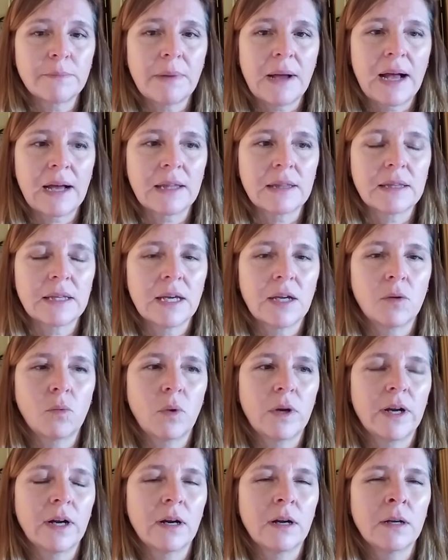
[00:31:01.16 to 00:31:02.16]
back then
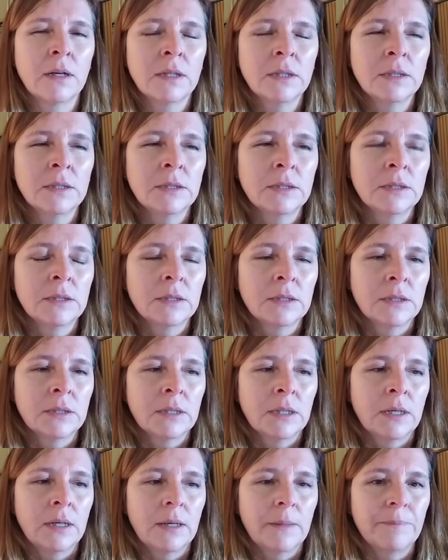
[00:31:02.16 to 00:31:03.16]
where
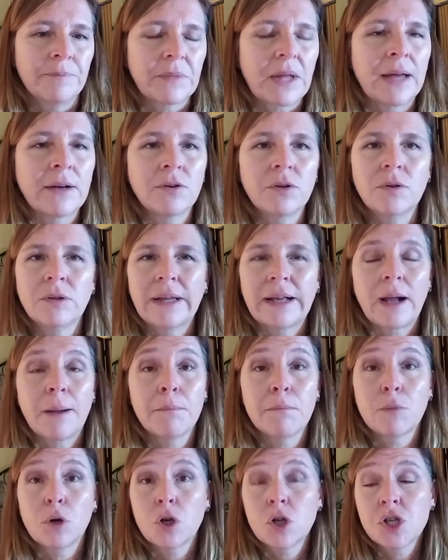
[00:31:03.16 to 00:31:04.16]
I don't know, like a
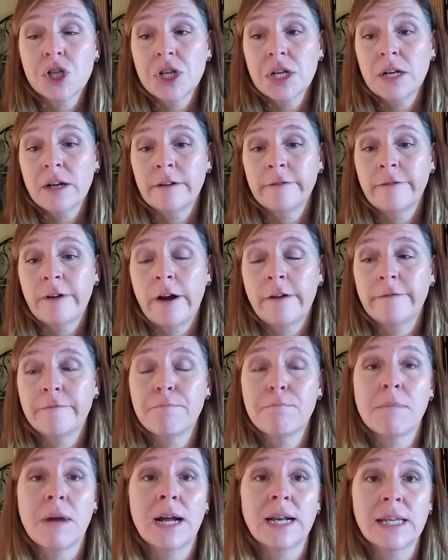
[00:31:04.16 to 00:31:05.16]
merging of, of
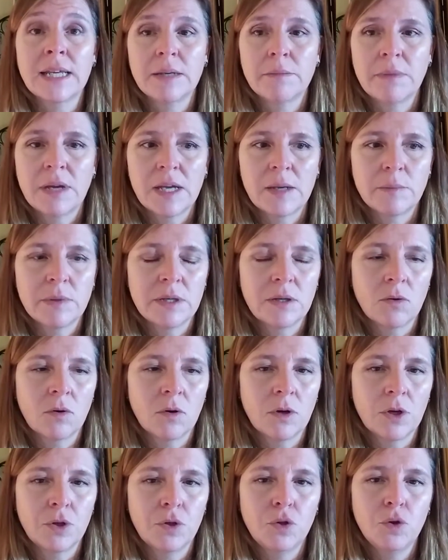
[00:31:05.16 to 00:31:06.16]
money maybe,
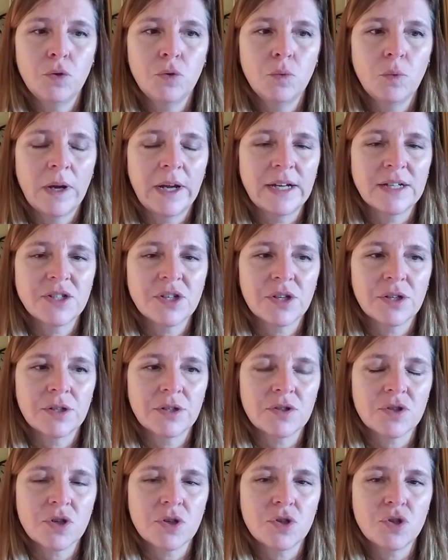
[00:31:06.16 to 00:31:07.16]
or a new way to,
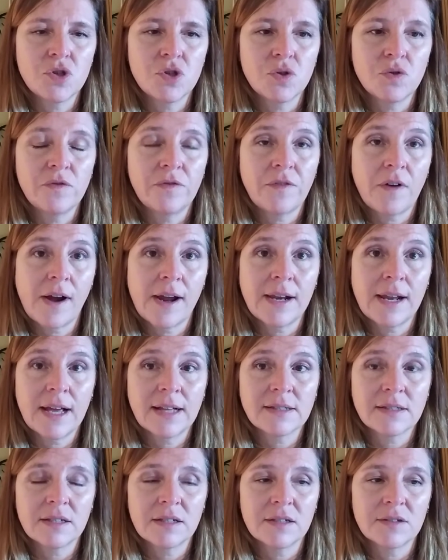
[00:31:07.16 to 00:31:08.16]
to do
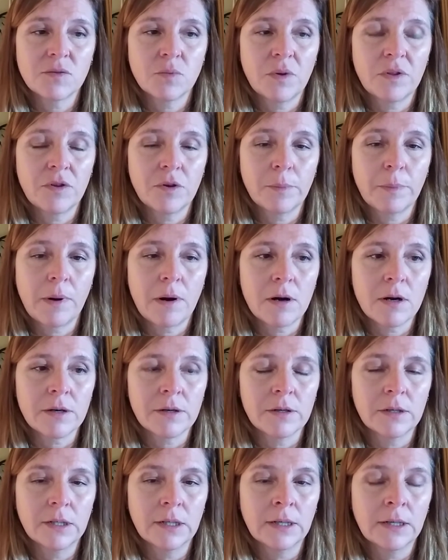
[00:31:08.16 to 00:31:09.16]
finances with your
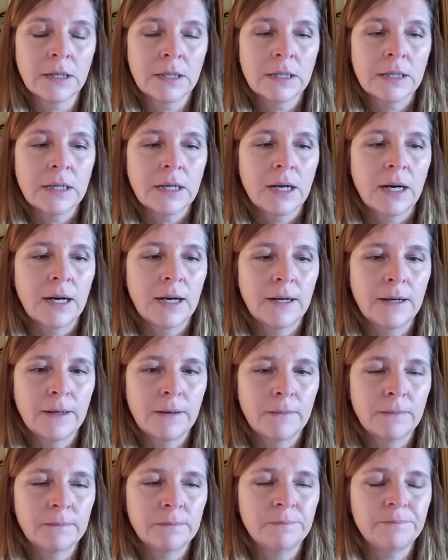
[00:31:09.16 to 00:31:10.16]
partner.
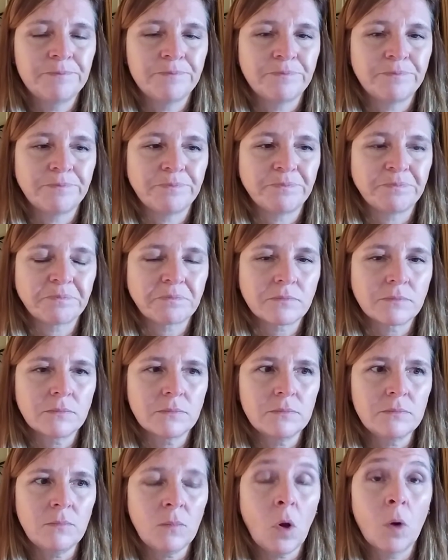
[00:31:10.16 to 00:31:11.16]
Um,
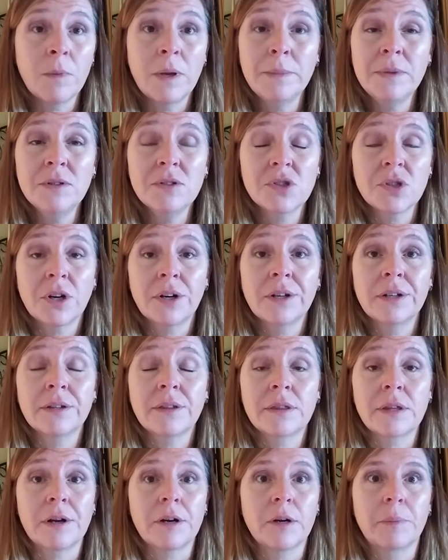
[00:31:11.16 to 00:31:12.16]
or maybe you started
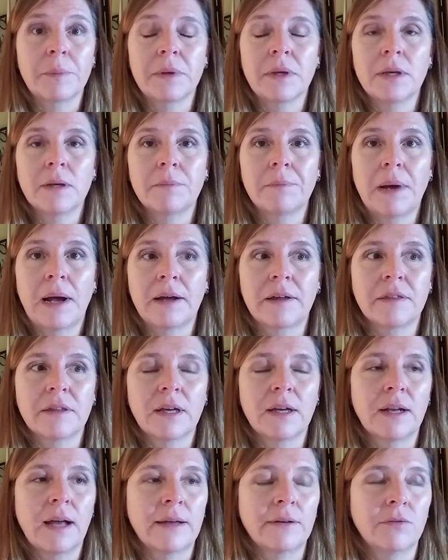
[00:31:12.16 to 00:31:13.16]
therapy back
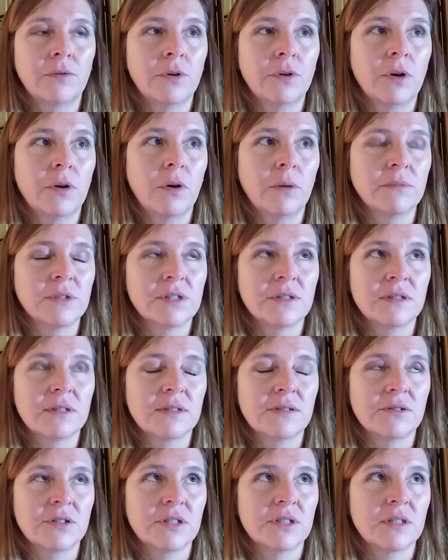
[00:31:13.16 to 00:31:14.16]
then. I don't know. I'm just, these
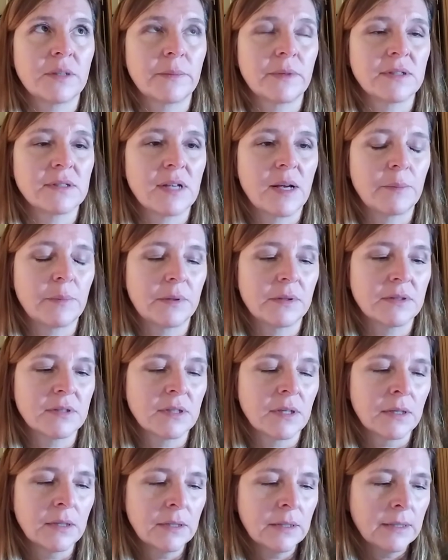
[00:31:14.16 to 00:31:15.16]
are just some examples.
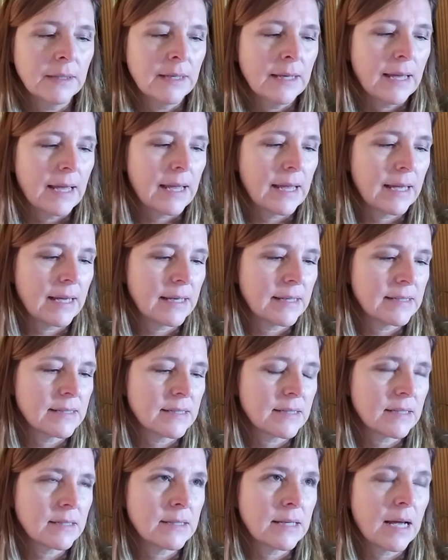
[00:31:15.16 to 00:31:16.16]

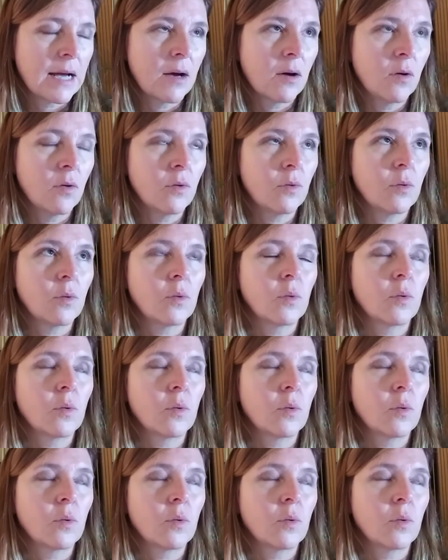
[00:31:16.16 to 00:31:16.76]
And now